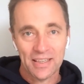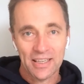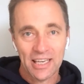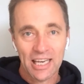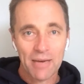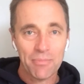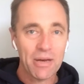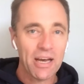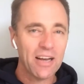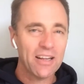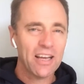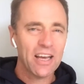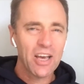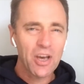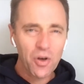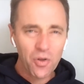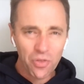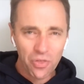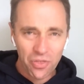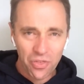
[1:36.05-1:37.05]
About
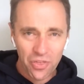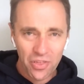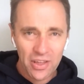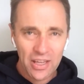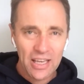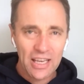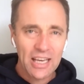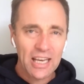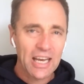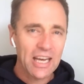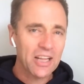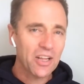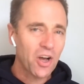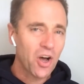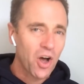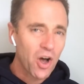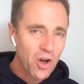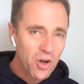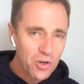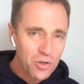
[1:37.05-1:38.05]
health and
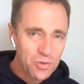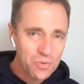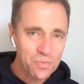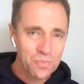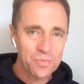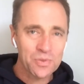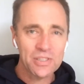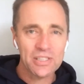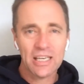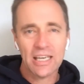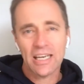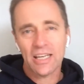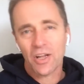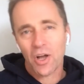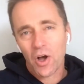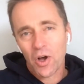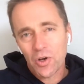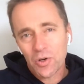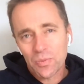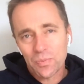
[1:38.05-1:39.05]
homes and
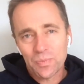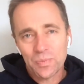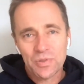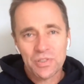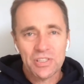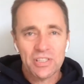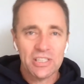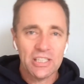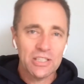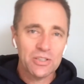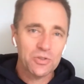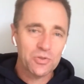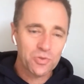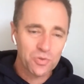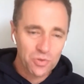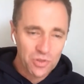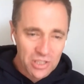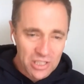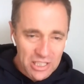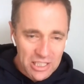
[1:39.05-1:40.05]
hopes and
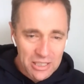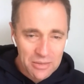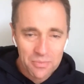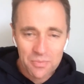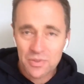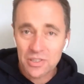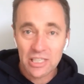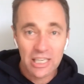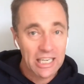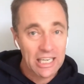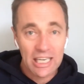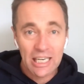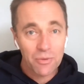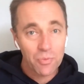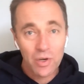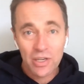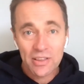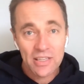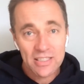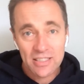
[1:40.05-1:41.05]
dreams. And
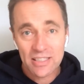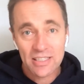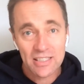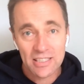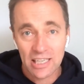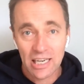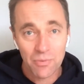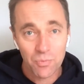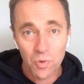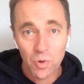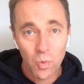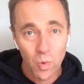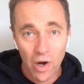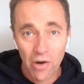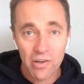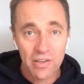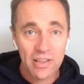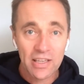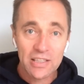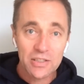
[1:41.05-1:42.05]
when this is done, we'll
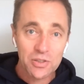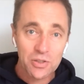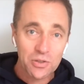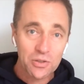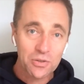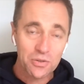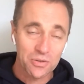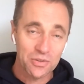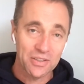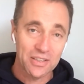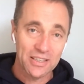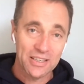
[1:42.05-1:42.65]
worry then too.